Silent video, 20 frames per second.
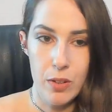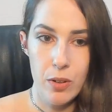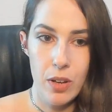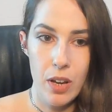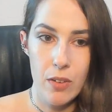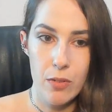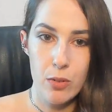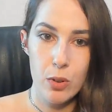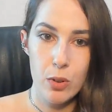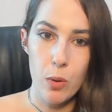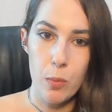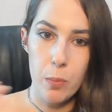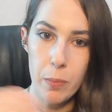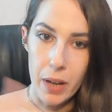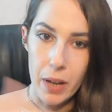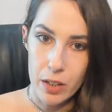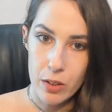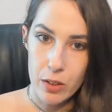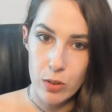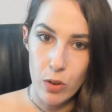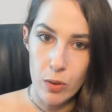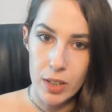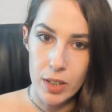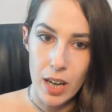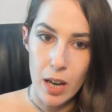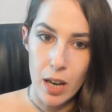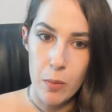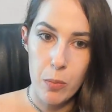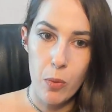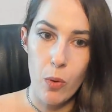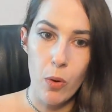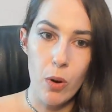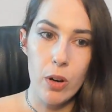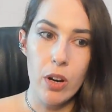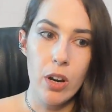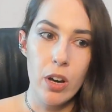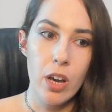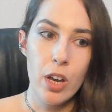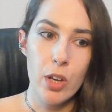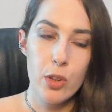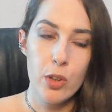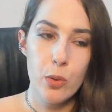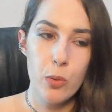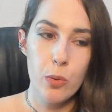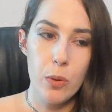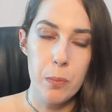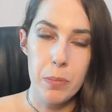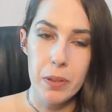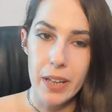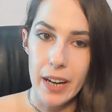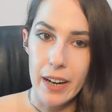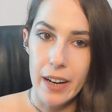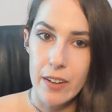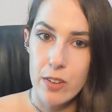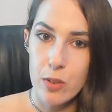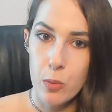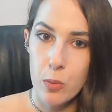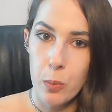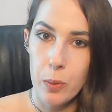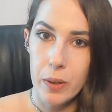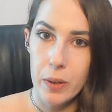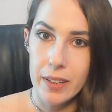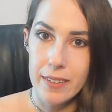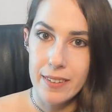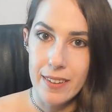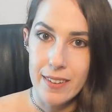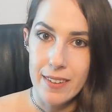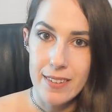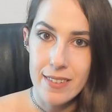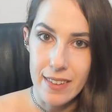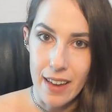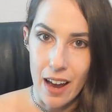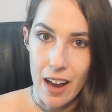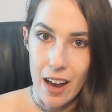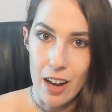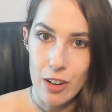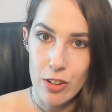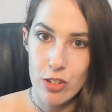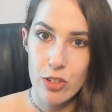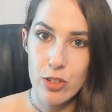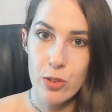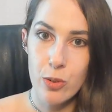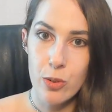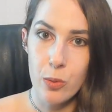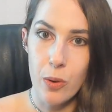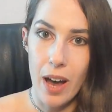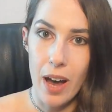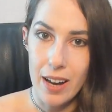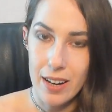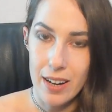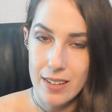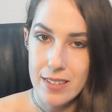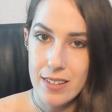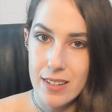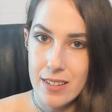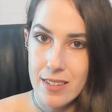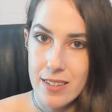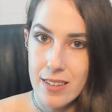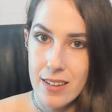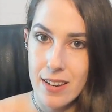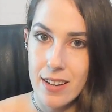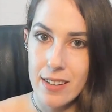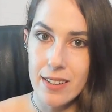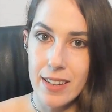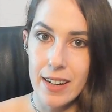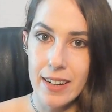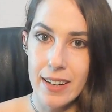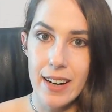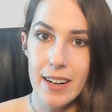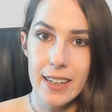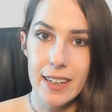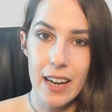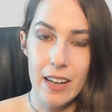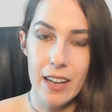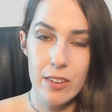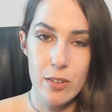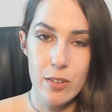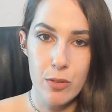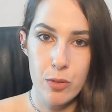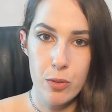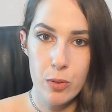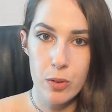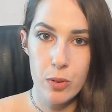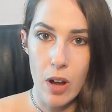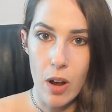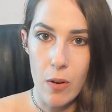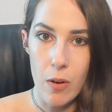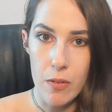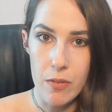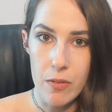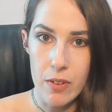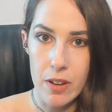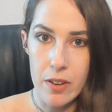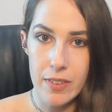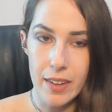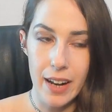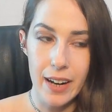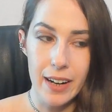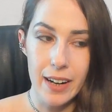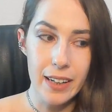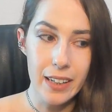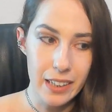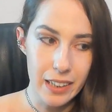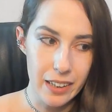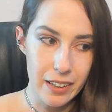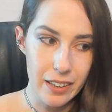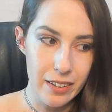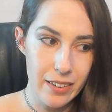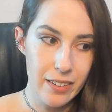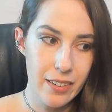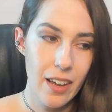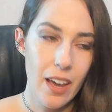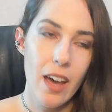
you have to go back to your camp or to a place with a stash to access it and then get the food out of it and eat.